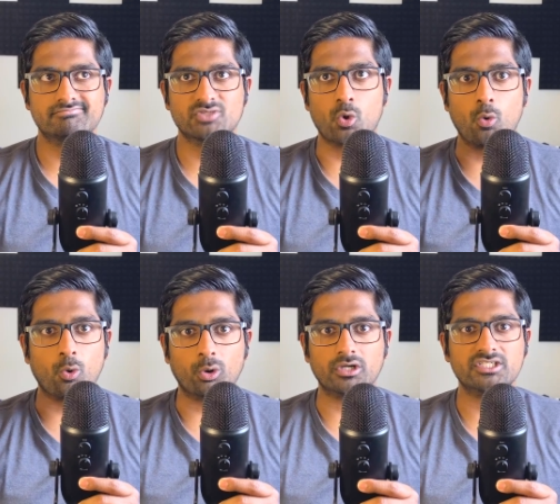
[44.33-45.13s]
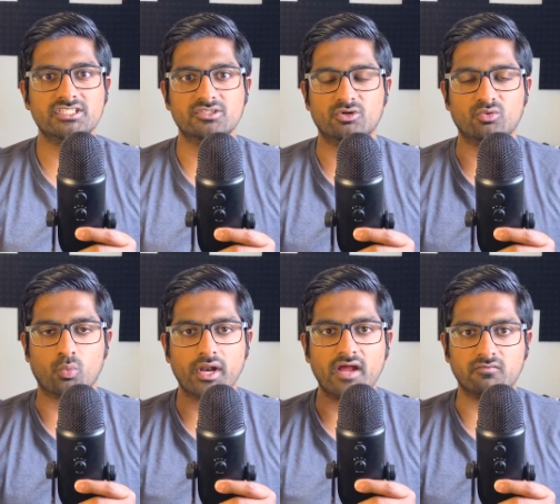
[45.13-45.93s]
course or
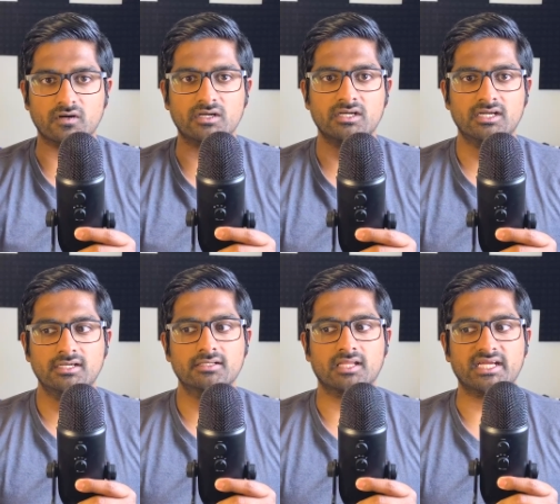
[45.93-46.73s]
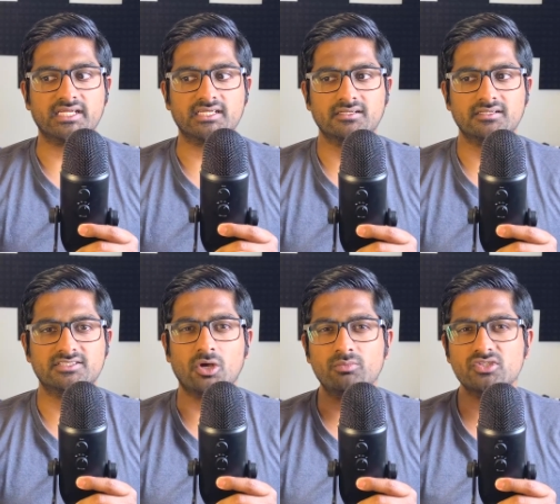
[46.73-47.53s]
whatever. Like,
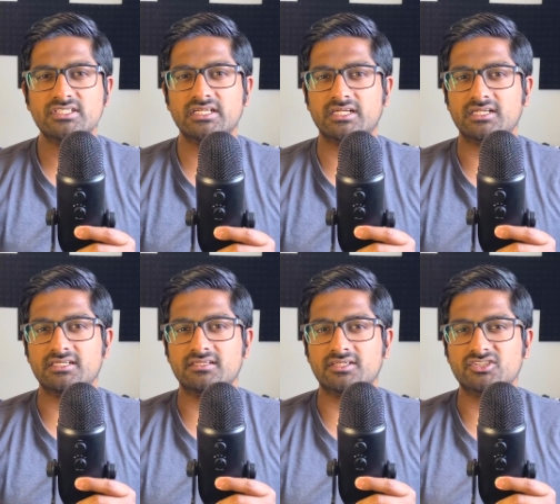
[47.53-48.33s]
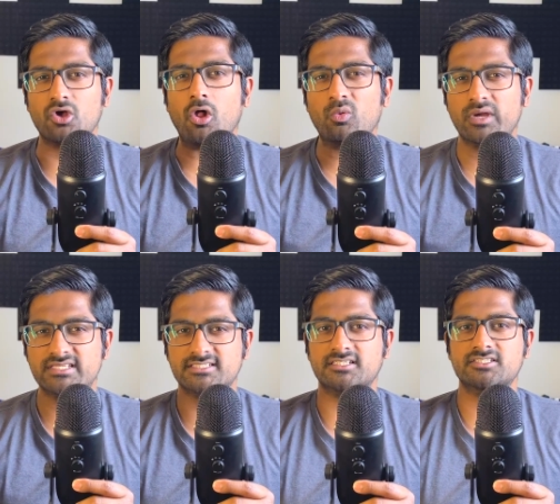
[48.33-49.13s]
it's almost like there's
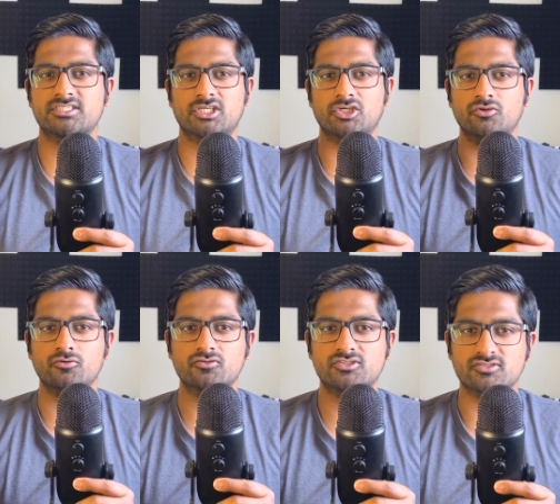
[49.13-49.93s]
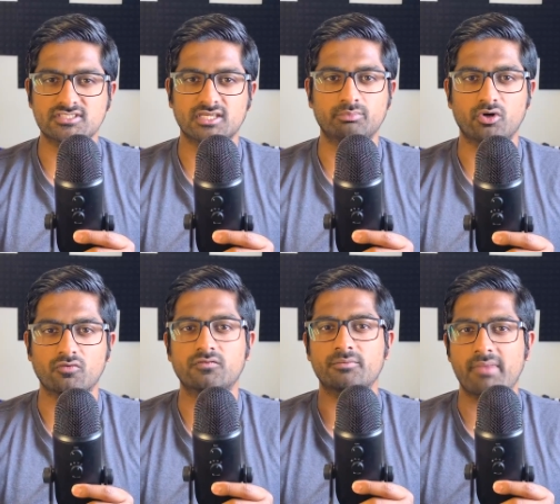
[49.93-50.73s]
always an excuse to skip
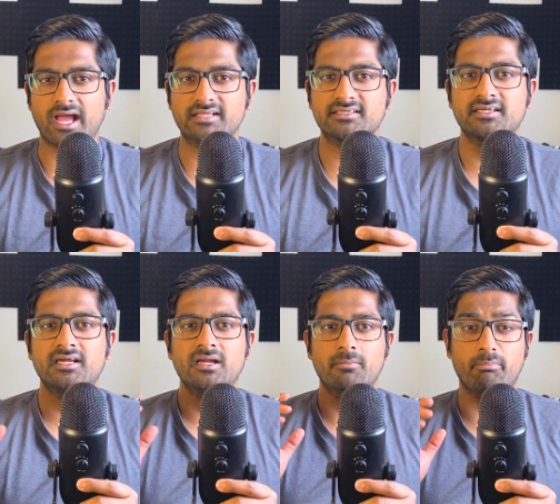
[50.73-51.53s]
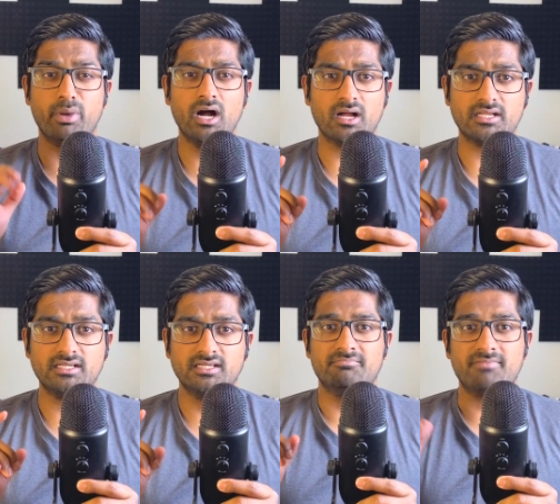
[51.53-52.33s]
over math. But
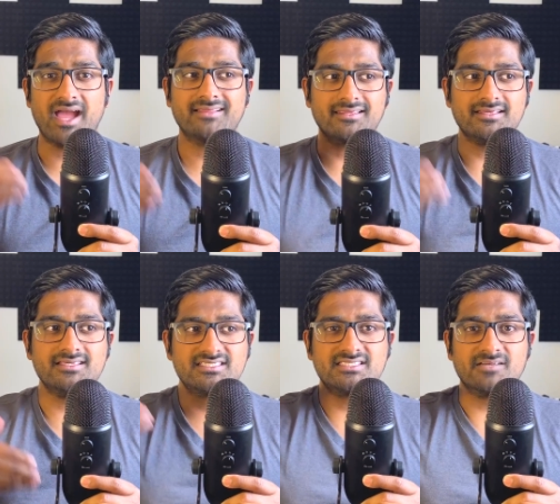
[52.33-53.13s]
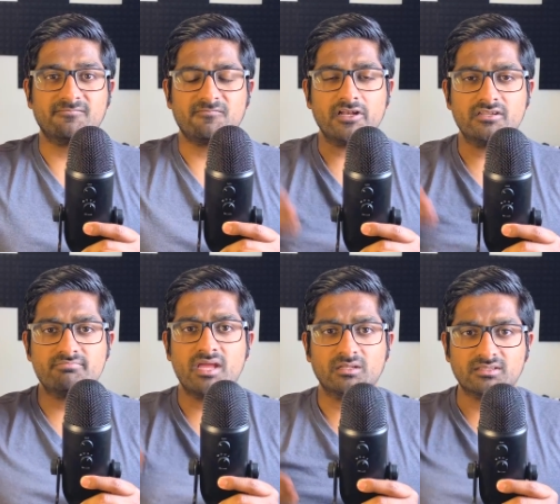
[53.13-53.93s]
Math is the
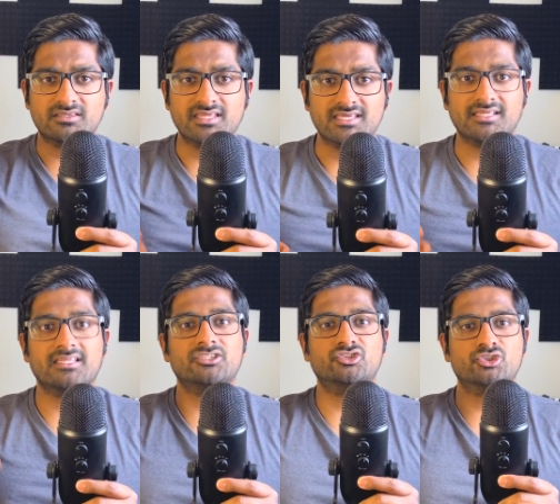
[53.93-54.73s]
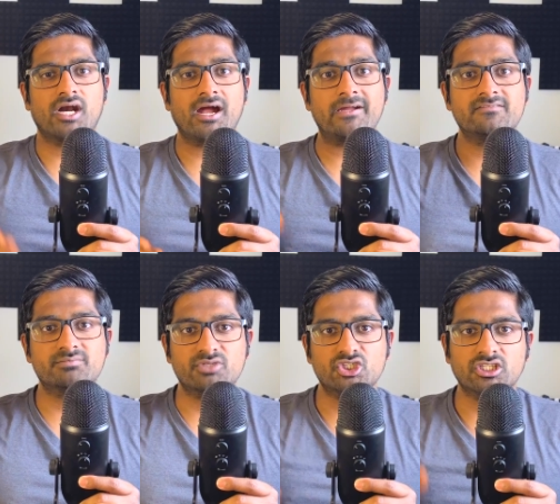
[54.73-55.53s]
fundamental thing that
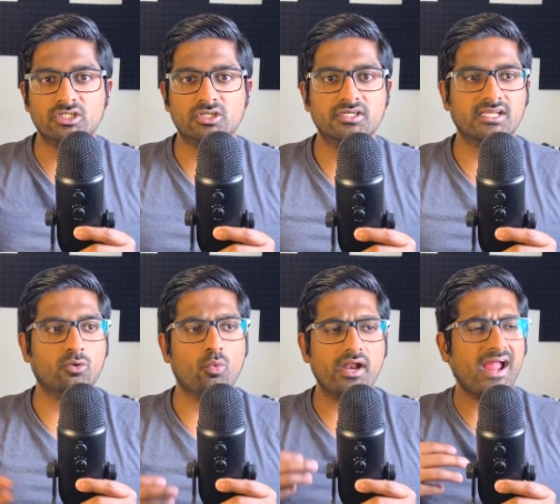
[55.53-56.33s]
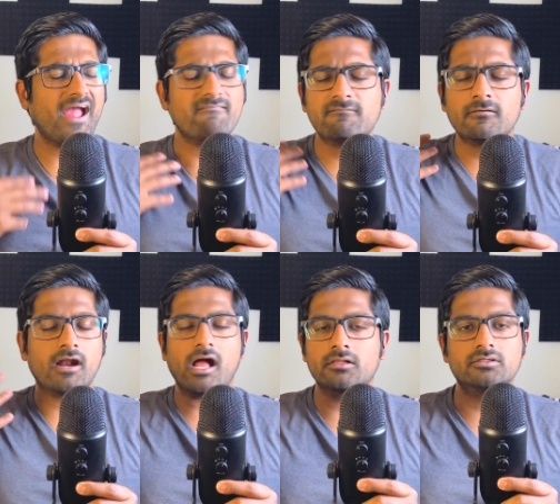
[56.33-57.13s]
drives machine learning, whatever
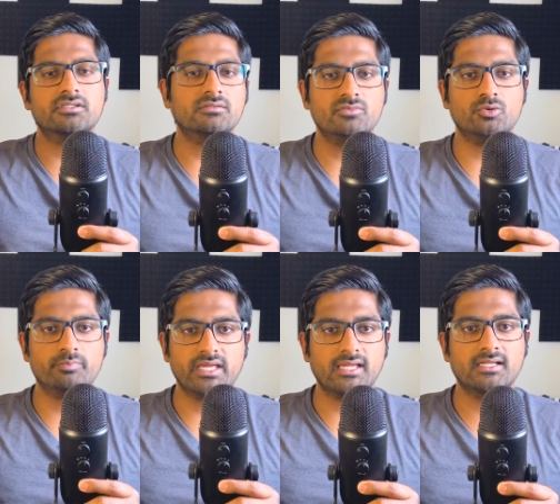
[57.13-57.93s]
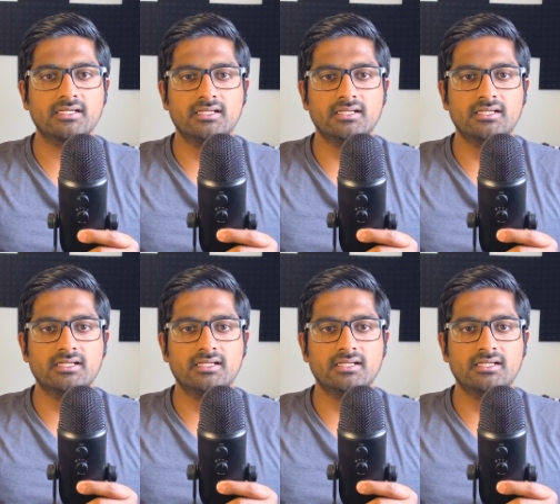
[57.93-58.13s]
algorithm you pick.